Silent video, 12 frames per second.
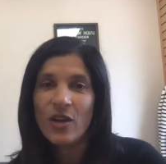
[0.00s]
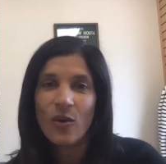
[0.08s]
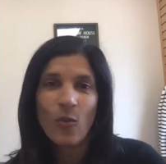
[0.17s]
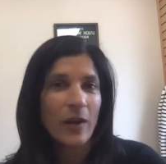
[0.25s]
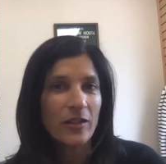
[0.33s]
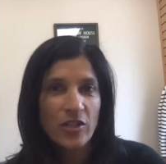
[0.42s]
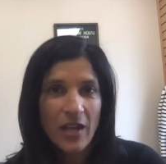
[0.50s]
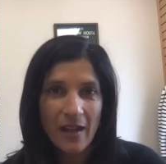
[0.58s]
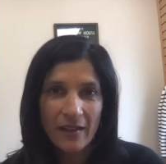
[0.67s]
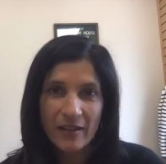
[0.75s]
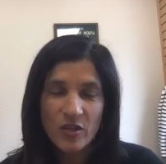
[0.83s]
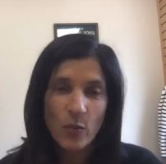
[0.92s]
One
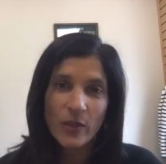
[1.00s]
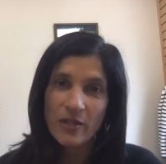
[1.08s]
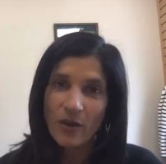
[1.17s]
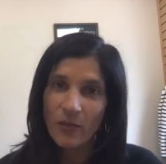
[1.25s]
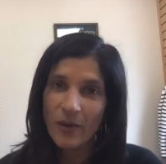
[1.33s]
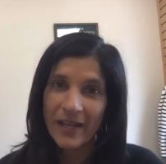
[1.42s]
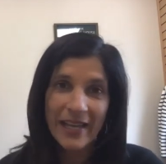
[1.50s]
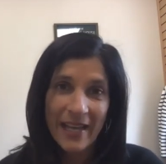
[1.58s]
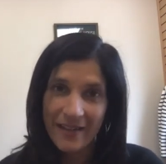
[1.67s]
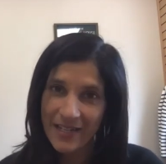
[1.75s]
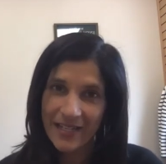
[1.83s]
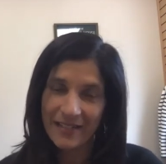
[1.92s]
challenge we don't want
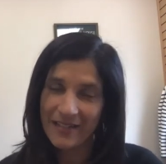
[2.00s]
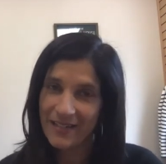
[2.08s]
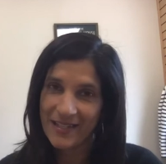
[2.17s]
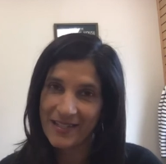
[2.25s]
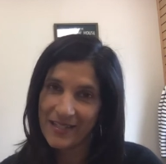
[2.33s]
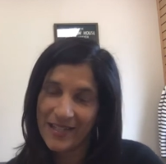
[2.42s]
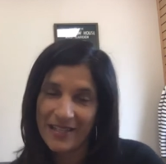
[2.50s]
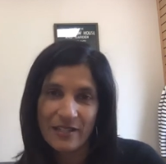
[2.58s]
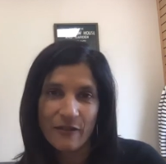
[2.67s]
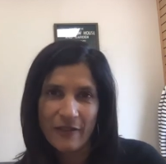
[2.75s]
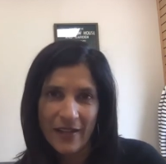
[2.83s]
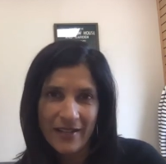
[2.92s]
any kid in this state
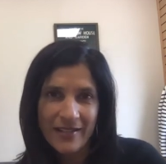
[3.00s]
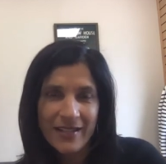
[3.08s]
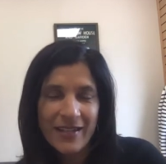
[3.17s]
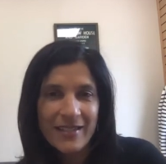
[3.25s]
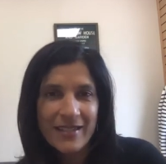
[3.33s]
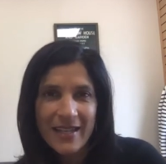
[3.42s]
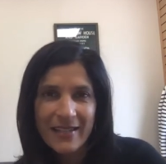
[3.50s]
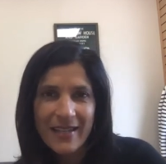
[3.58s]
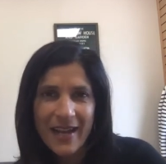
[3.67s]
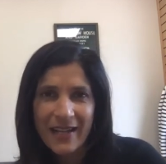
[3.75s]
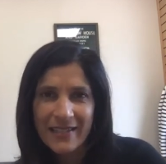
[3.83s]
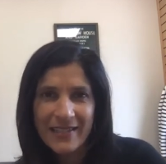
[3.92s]
to face is that
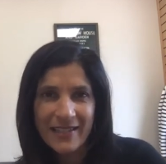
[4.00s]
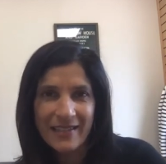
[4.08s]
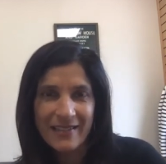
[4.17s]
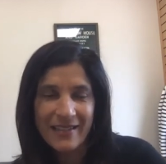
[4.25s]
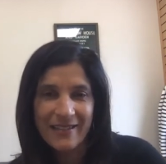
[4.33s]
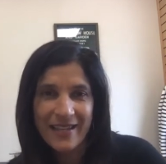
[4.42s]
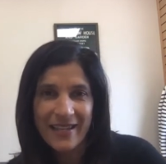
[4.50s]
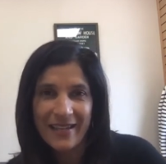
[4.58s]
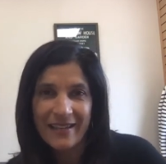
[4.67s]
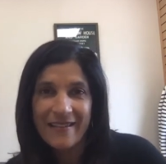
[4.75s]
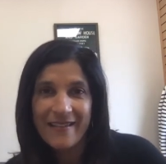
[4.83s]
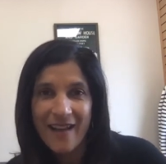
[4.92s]
idea that they
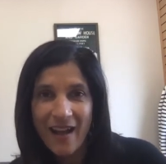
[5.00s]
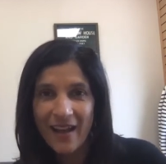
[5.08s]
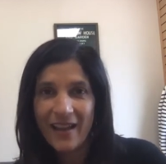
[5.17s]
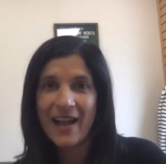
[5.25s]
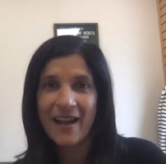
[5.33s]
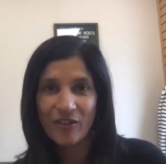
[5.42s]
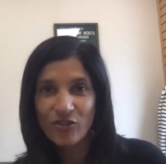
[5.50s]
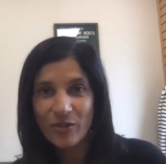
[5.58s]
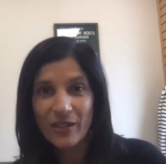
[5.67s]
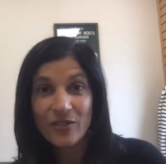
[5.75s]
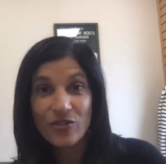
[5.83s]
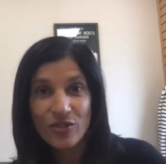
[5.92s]
cannot
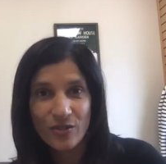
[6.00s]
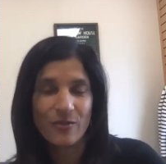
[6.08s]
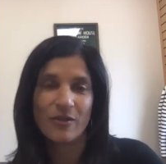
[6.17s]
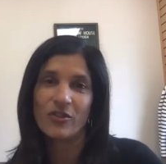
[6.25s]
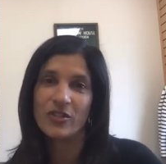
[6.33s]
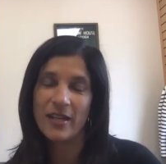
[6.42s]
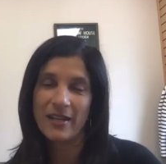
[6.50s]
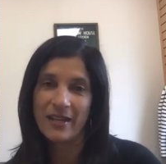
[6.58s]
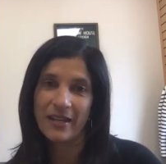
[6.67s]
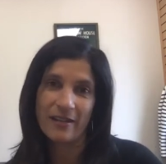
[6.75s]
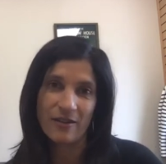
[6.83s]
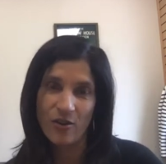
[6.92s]
actually do their
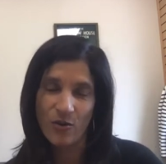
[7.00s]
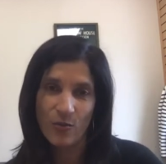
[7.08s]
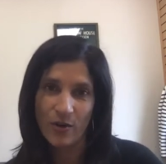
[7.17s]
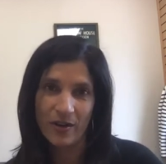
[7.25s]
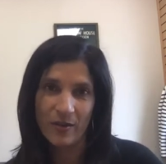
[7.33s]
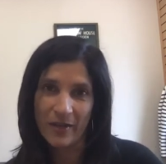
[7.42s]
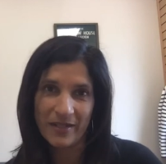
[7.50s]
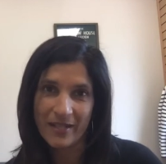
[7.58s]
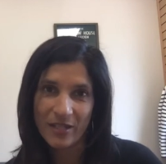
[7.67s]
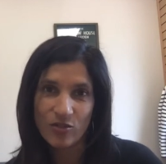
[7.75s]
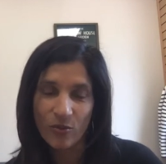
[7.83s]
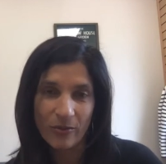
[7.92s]
studying and homework because
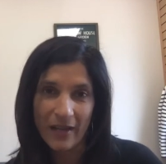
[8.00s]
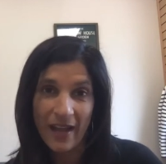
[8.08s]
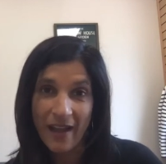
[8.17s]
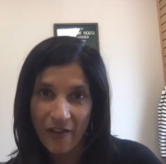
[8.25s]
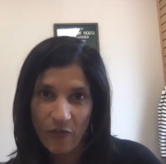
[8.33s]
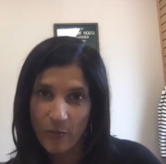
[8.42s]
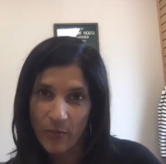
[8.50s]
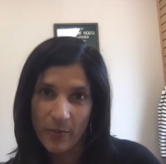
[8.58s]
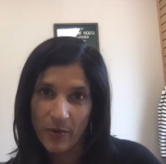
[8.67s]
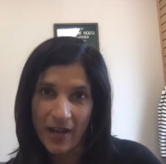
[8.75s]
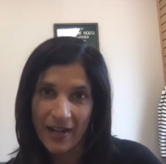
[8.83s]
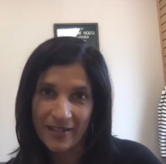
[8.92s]
they don't have
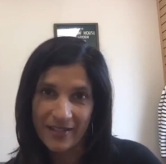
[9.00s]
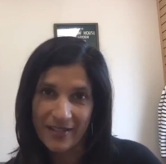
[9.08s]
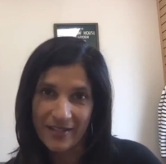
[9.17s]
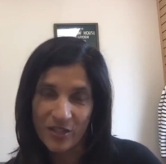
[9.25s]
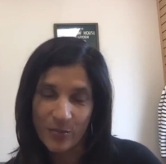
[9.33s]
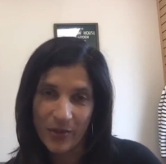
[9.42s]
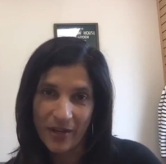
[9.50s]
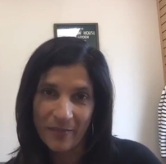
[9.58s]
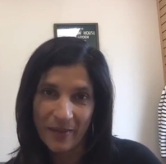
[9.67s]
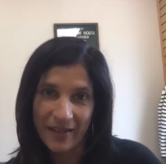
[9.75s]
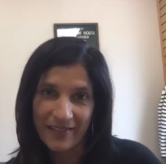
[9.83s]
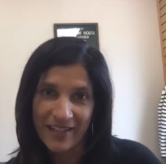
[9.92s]
proper access to
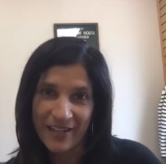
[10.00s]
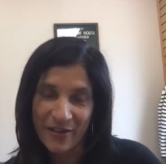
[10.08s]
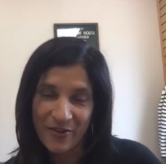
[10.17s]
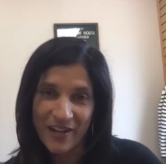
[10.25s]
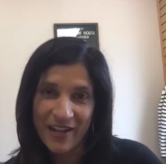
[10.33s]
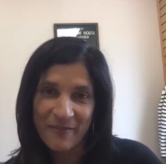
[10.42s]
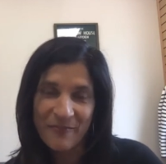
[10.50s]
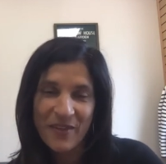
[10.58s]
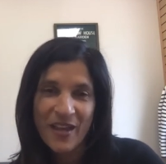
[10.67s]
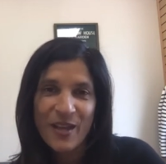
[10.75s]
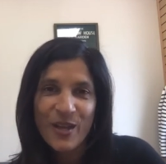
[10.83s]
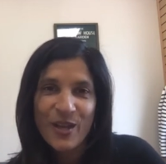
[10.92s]
broadband and internet.
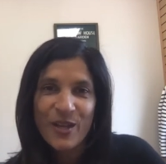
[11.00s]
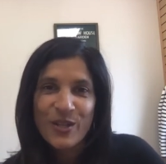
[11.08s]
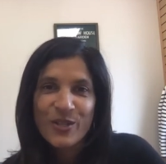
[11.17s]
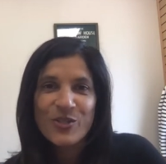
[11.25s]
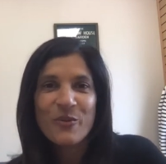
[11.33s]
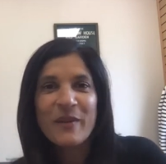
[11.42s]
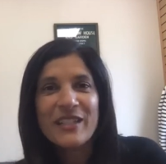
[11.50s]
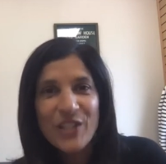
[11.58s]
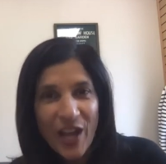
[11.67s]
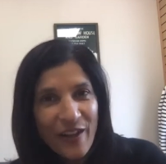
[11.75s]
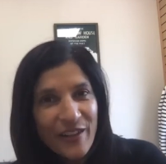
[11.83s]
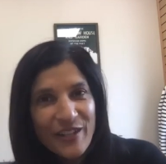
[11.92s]
So, my
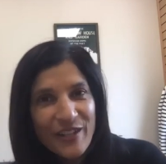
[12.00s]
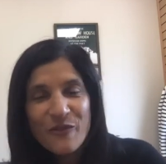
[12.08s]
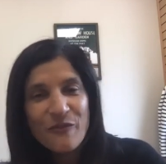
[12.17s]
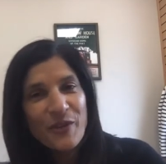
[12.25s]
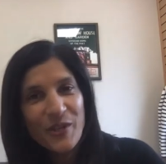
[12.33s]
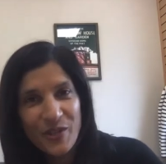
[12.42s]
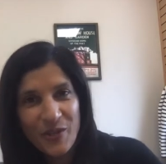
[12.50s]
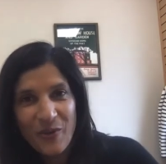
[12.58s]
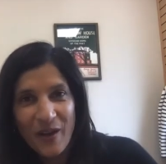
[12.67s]
challenge for you